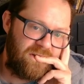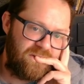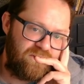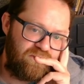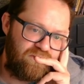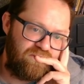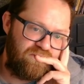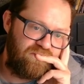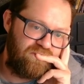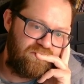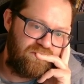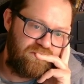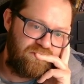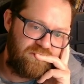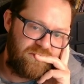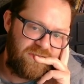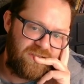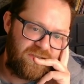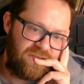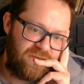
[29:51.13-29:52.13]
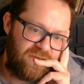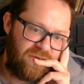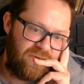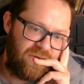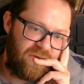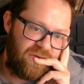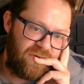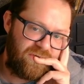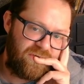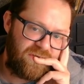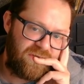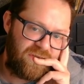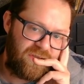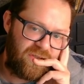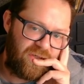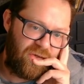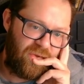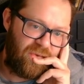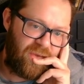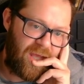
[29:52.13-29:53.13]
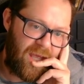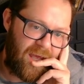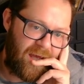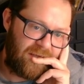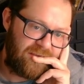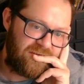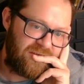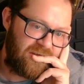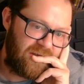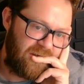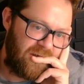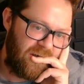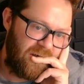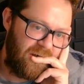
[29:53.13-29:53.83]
Still don't know those. Still don't know that.